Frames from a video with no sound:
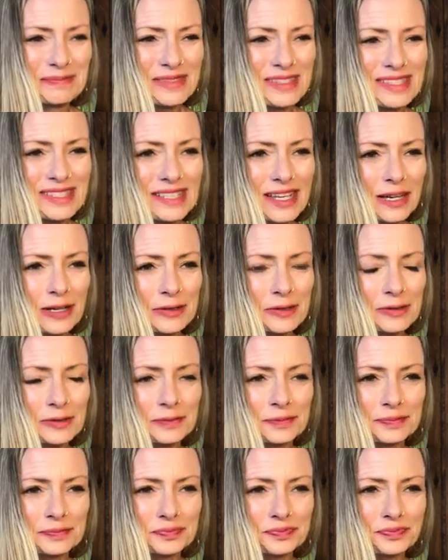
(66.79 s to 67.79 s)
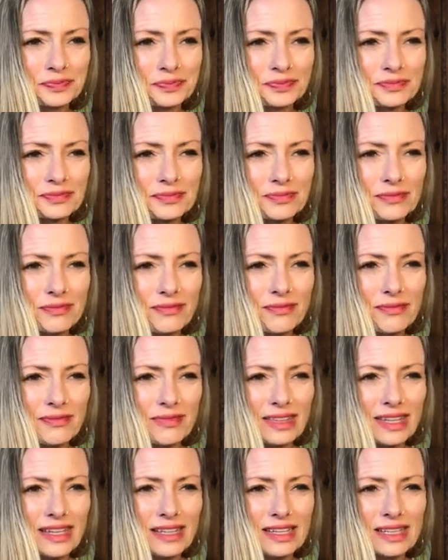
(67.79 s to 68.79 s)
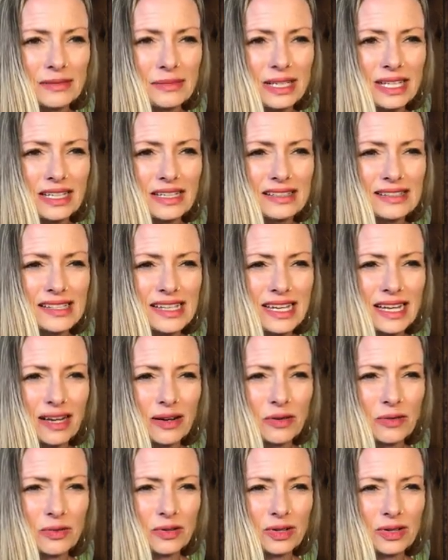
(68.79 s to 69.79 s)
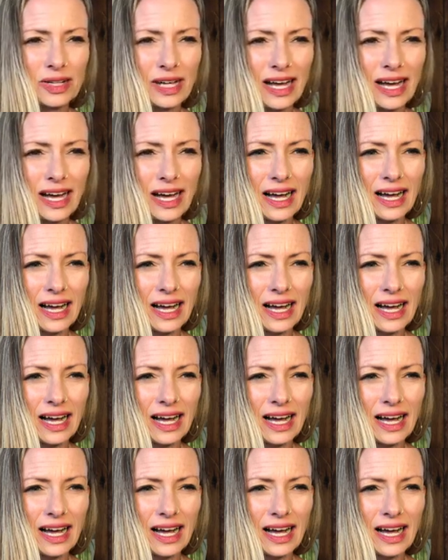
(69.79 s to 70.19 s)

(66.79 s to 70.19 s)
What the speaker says: So it can be, it's like, well,